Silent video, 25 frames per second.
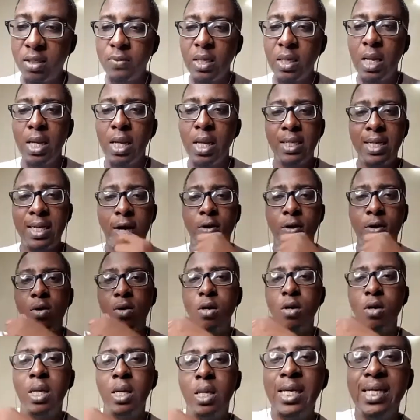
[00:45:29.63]
Now,
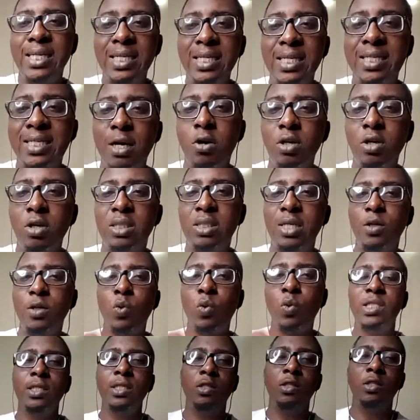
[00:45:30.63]
in this second stage, what is
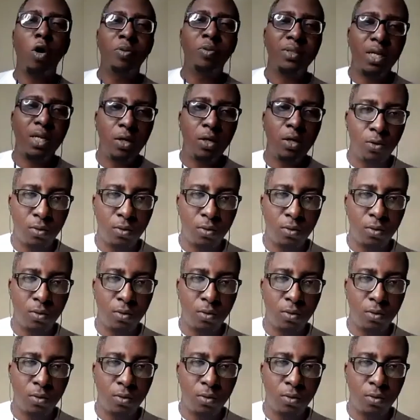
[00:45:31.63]
the obstacle?